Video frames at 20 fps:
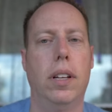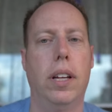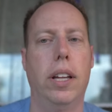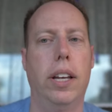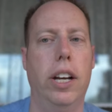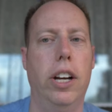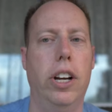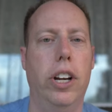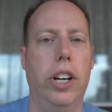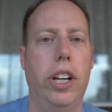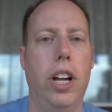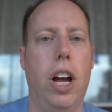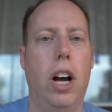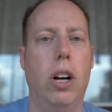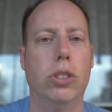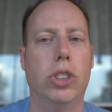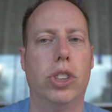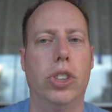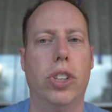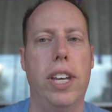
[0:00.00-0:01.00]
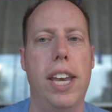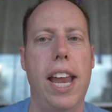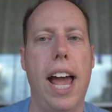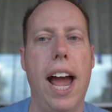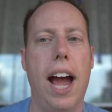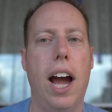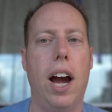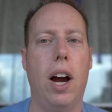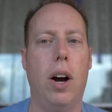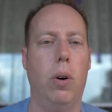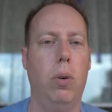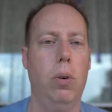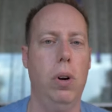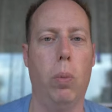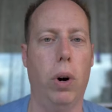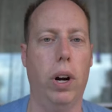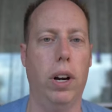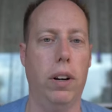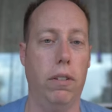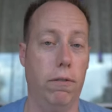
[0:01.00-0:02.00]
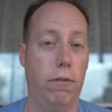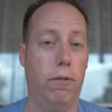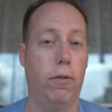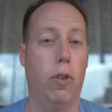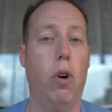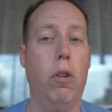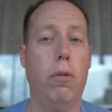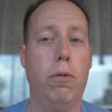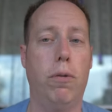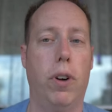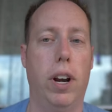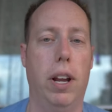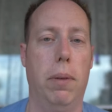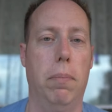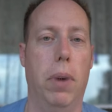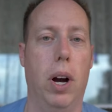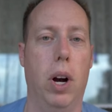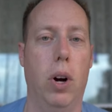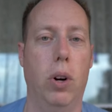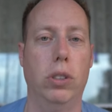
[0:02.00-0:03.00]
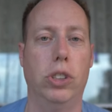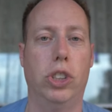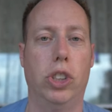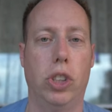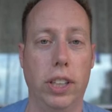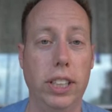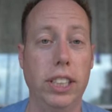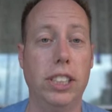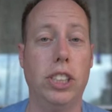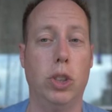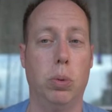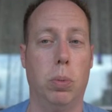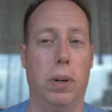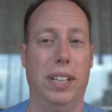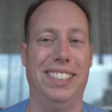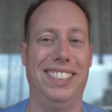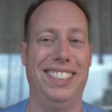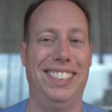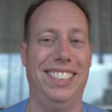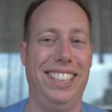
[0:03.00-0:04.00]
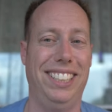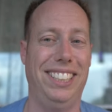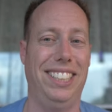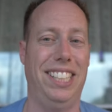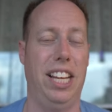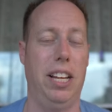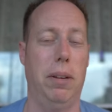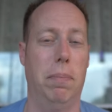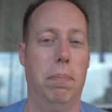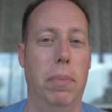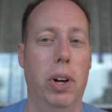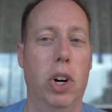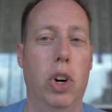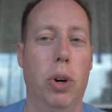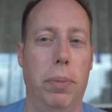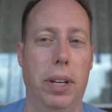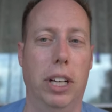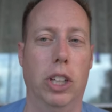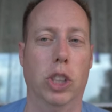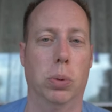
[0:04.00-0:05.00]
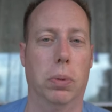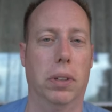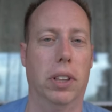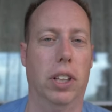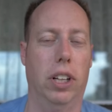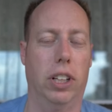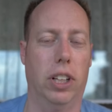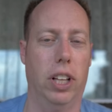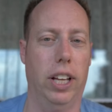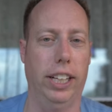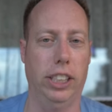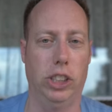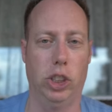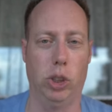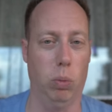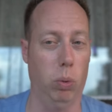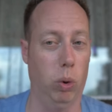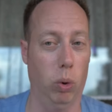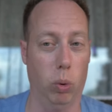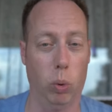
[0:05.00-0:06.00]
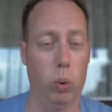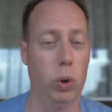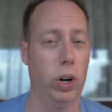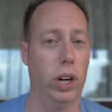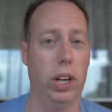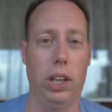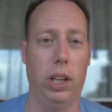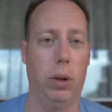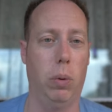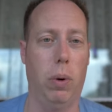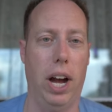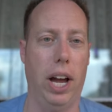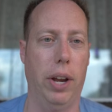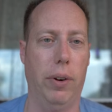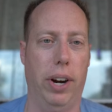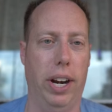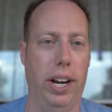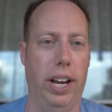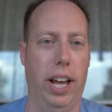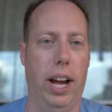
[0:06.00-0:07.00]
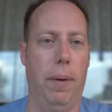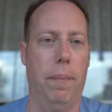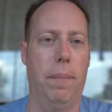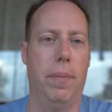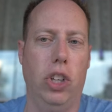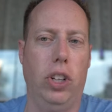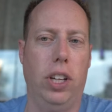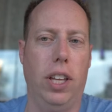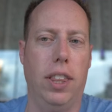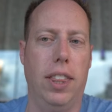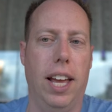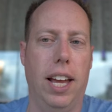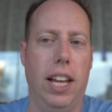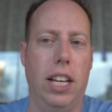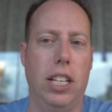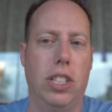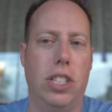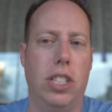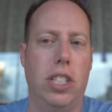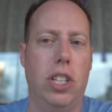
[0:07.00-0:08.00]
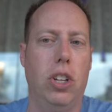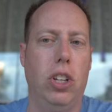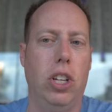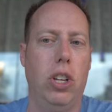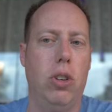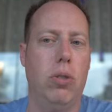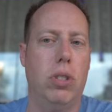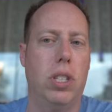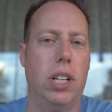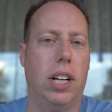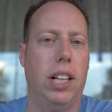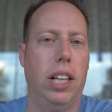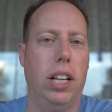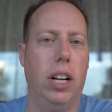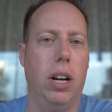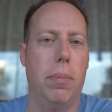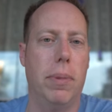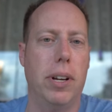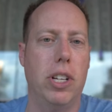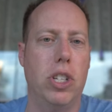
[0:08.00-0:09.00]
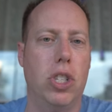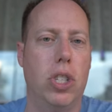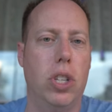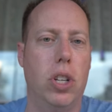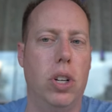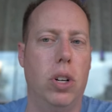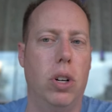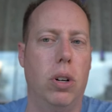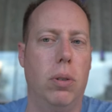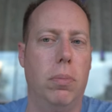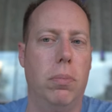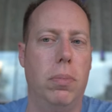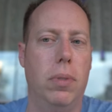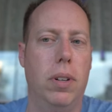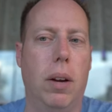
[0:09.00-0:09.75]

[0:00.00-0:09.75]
And here you go. So now we're in full frame mode. So this is what 16 millimeters would look like. So we're really wide right now. You can then still use the clear image zoom.